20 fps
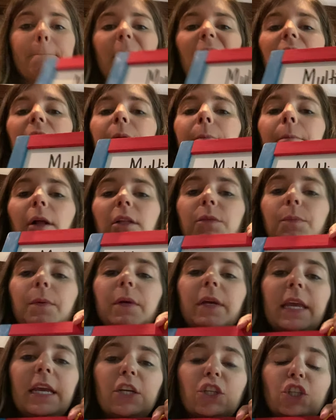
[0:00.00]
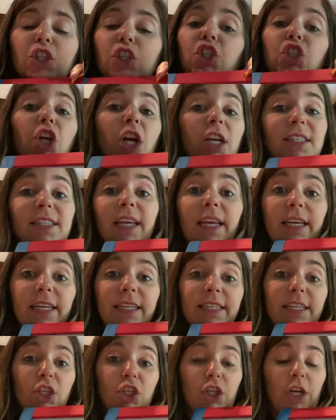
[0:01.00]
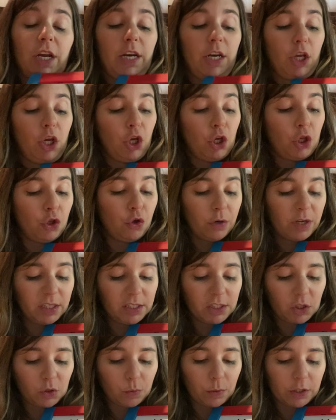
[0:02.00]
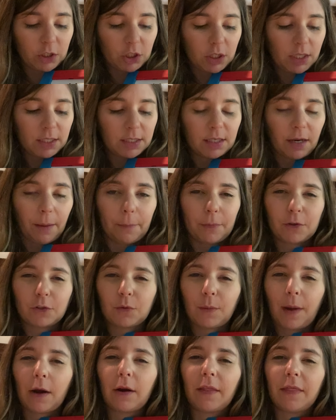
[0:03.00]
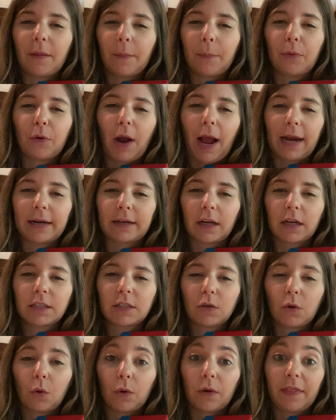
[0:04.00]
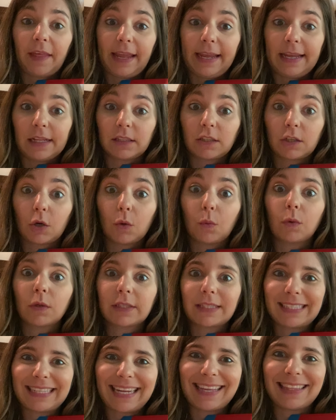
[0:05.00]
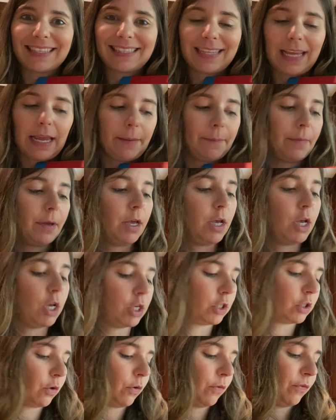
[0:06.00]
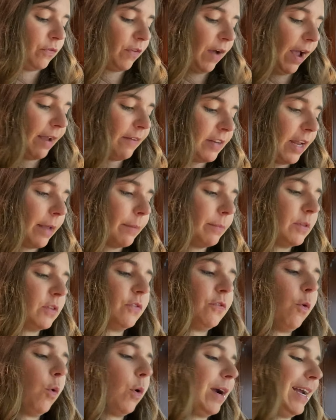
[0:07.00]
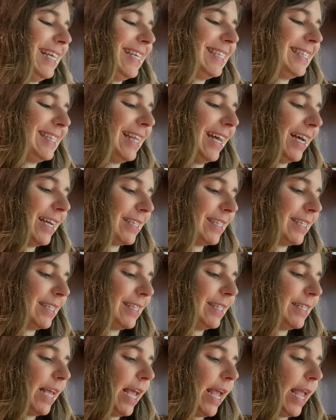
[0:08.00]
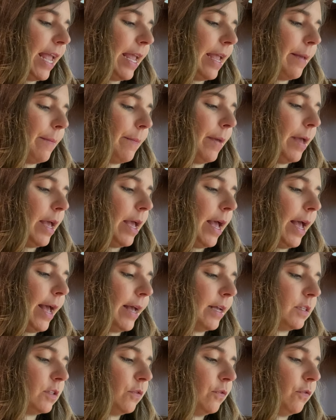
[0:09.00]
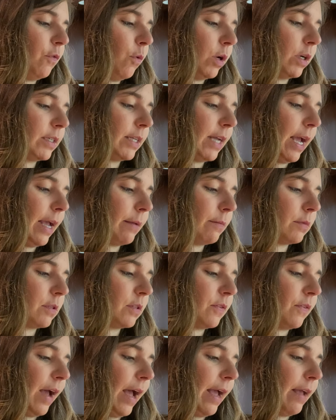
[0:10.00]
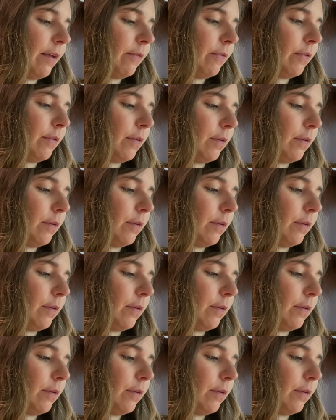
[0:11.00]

in multiplication, just like addition, you can switch these numbers around and the product or the answer will stay the same. So 5 times 4 is the same as 4 times 5.